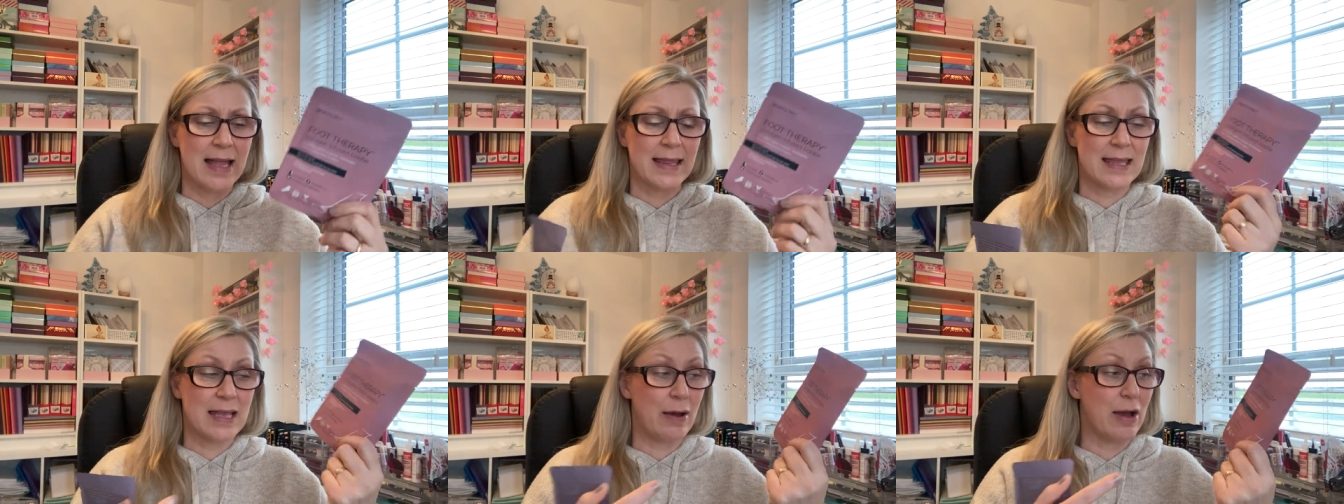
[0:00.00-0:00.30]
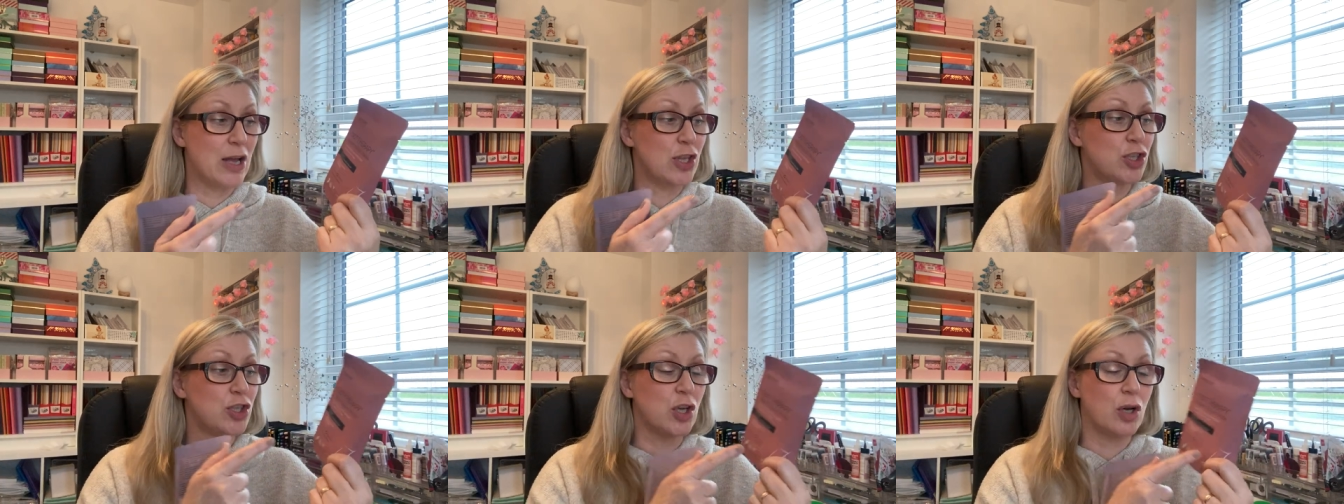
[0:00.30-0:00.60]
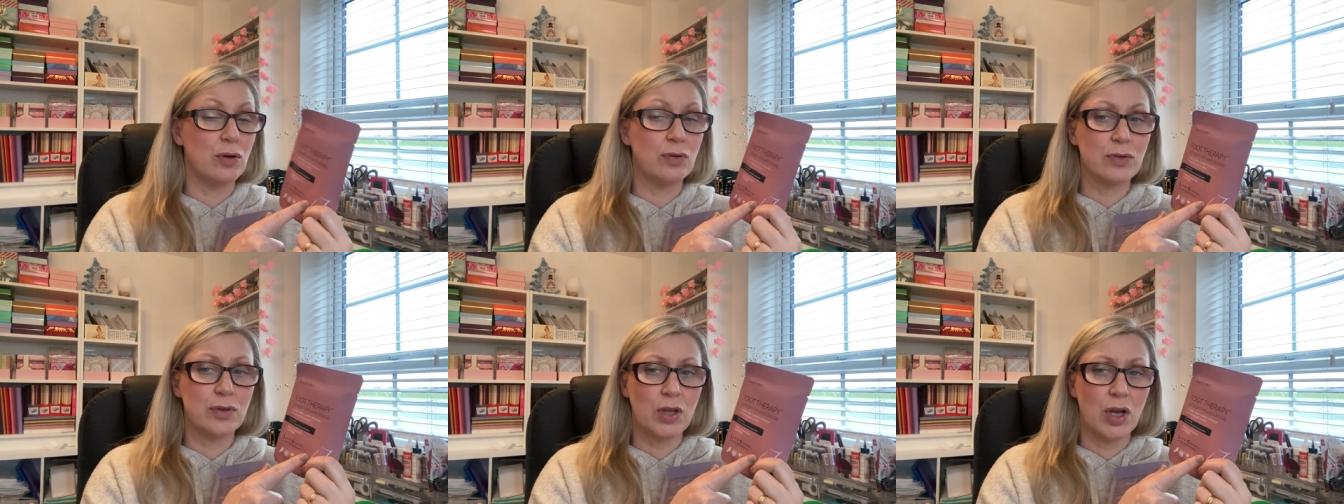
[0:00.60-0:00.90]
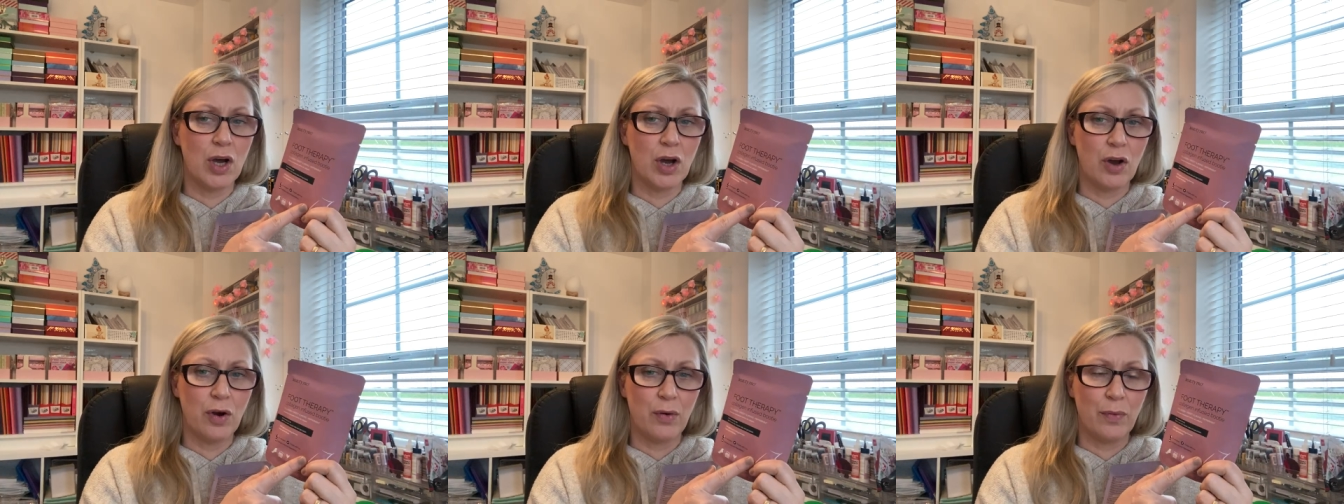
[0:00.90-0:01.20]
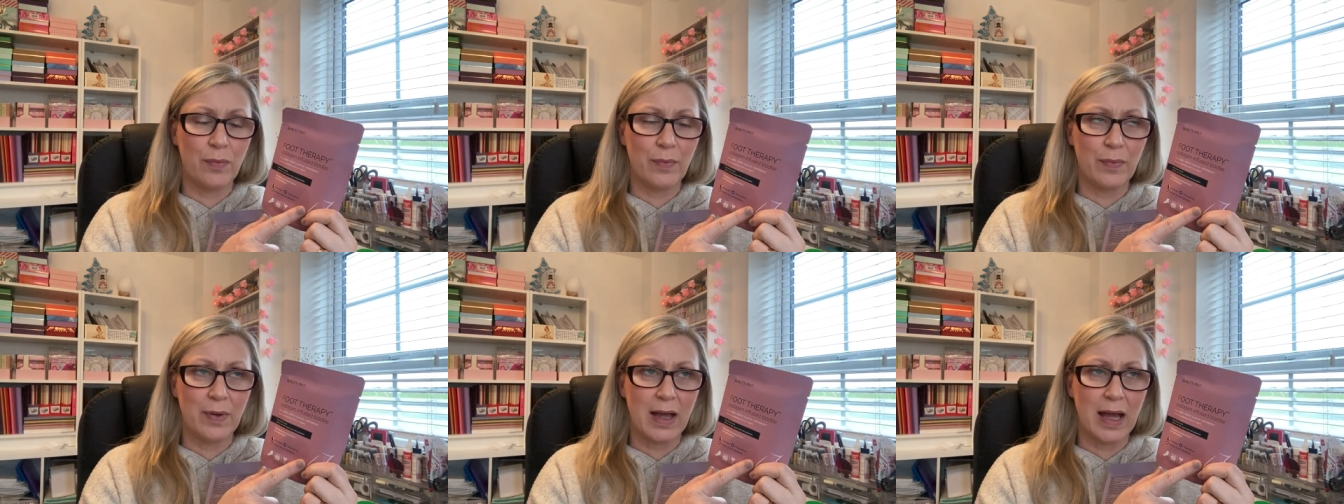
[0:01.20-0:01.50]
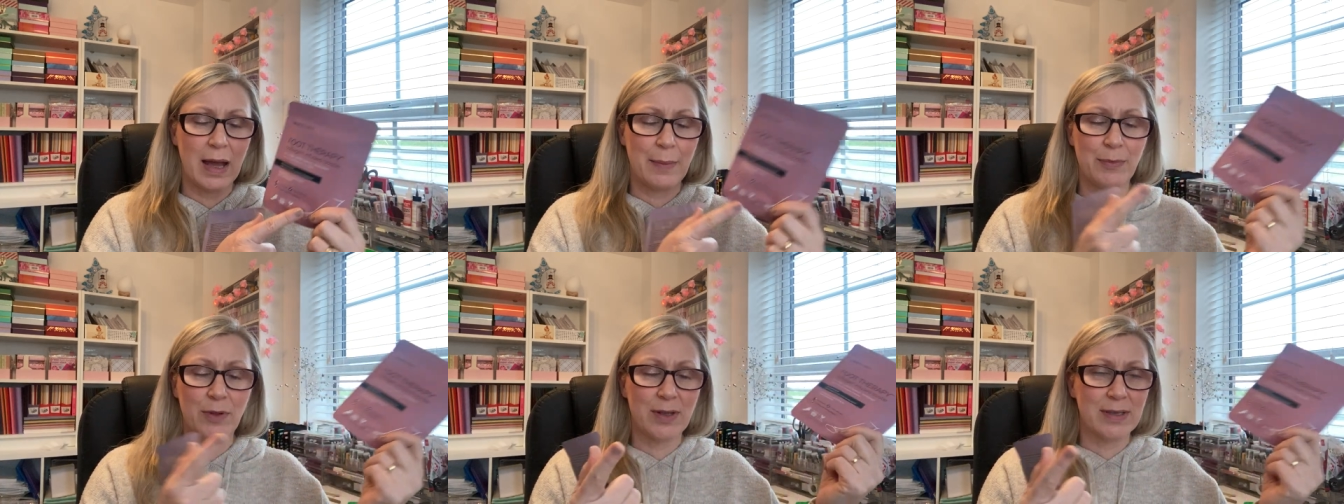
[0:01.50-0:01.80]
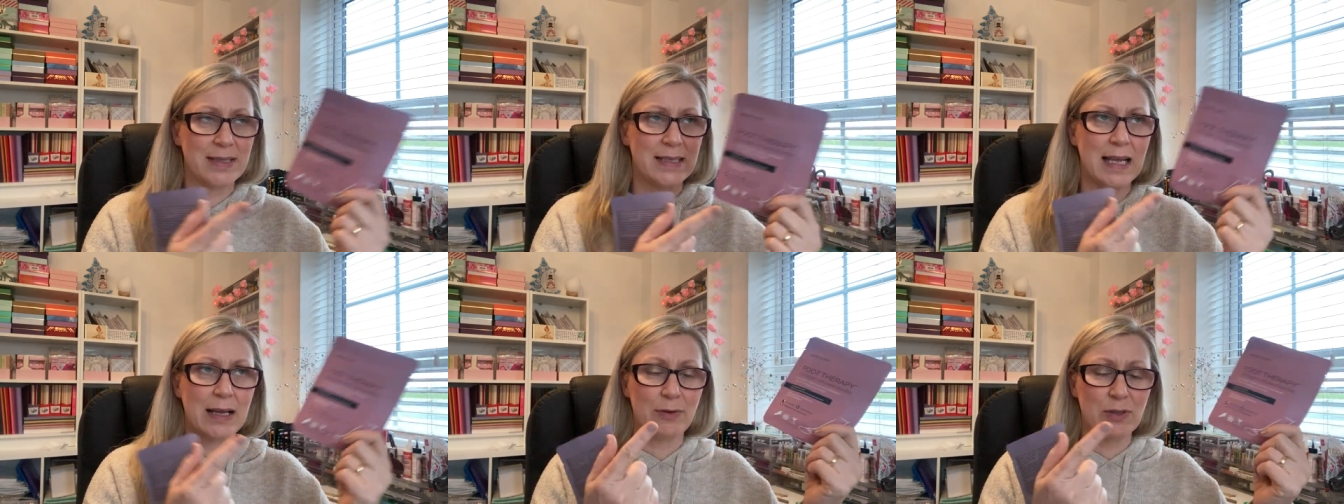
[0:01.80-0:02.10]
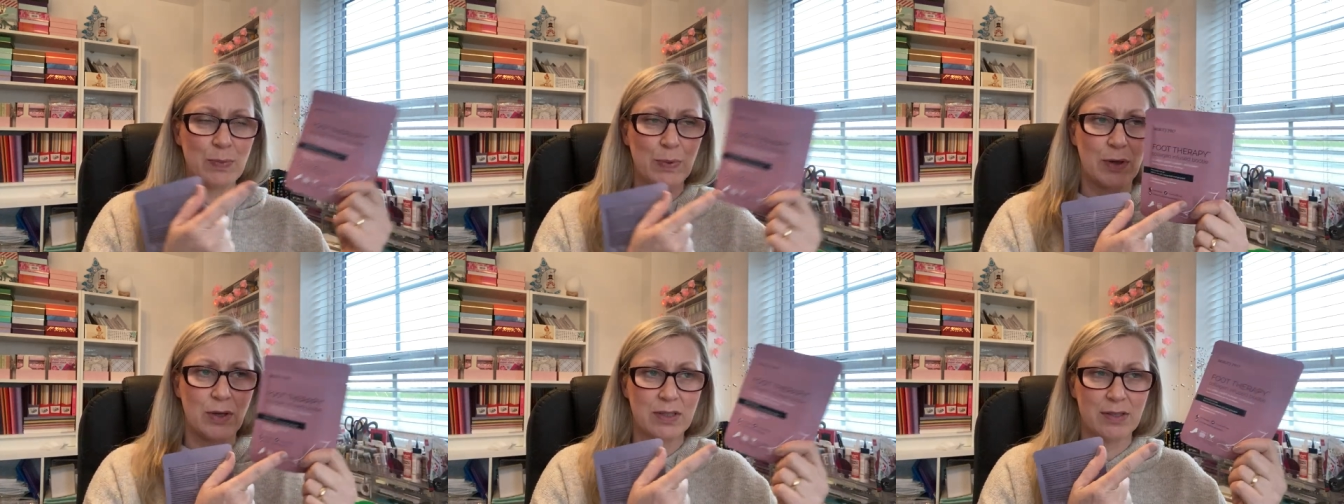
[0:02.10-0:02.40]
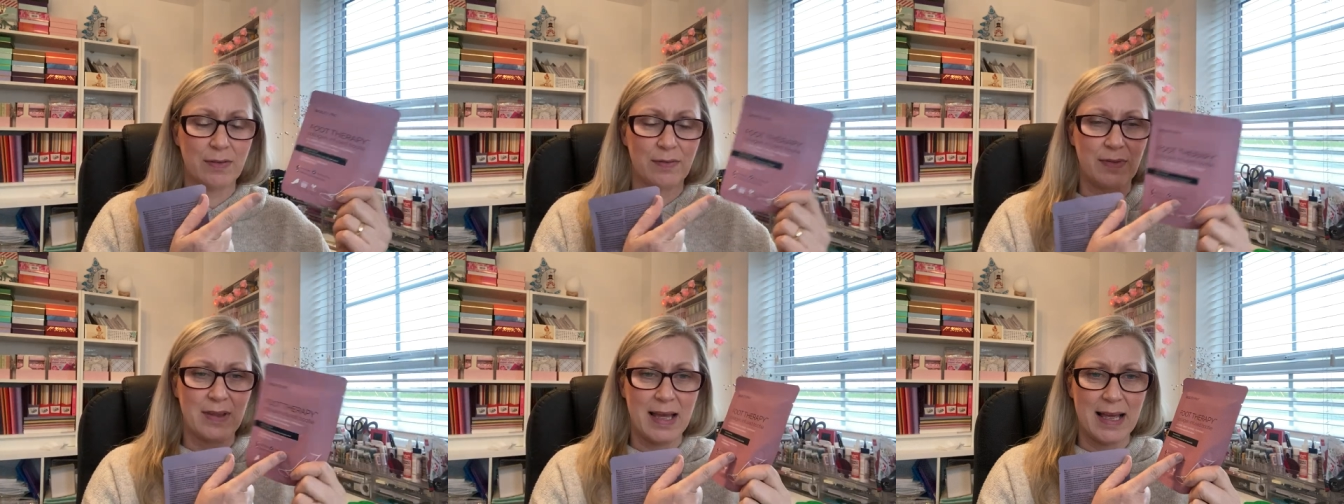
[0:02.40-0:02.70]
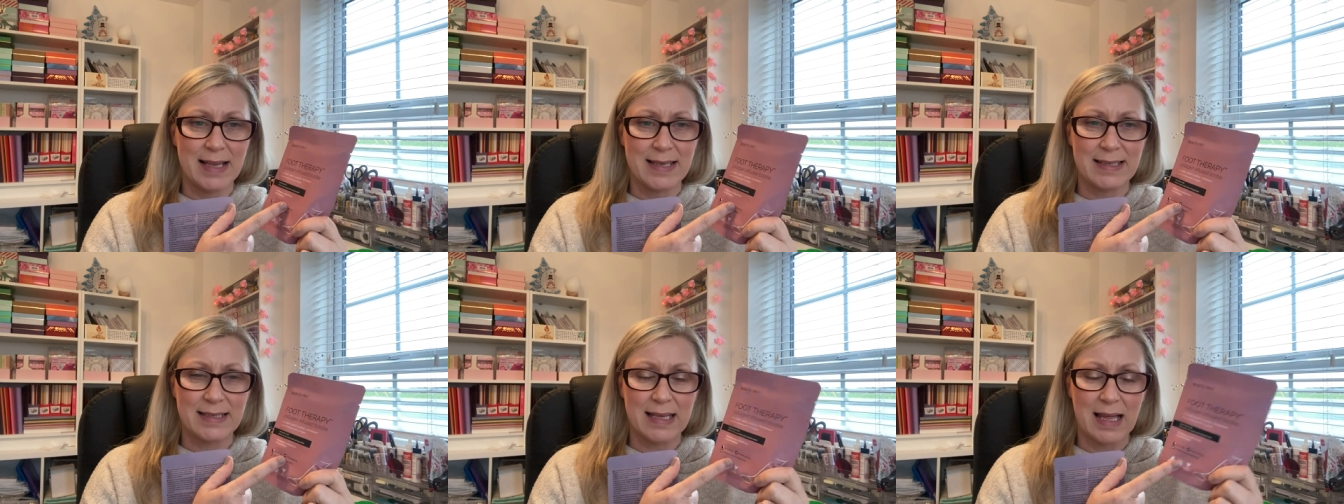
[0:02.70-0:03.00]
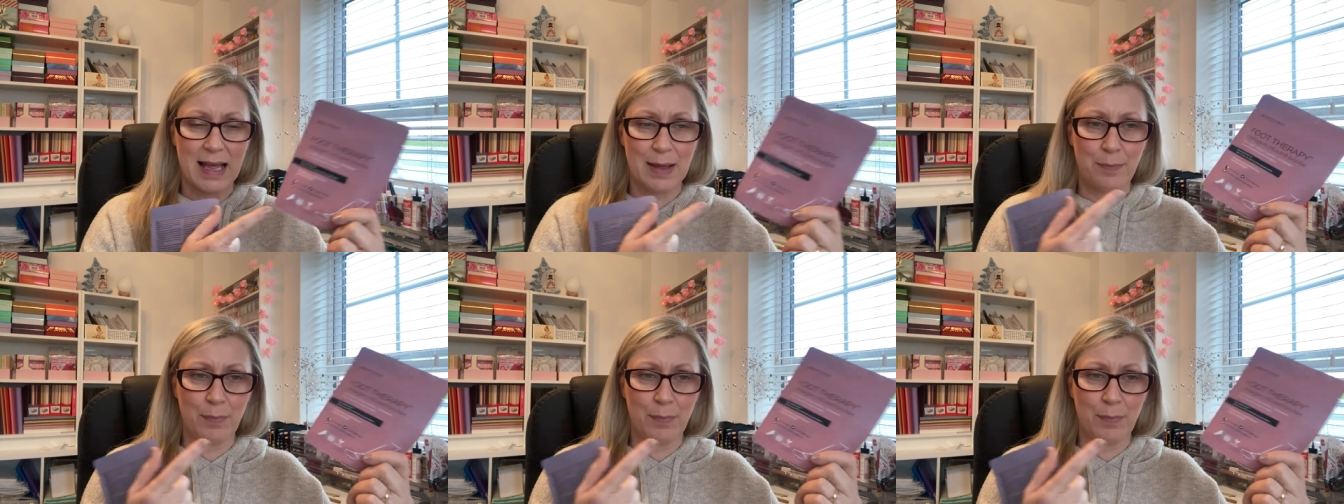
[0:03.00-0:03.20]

Now, I don't know... I'm not saying it was because of this,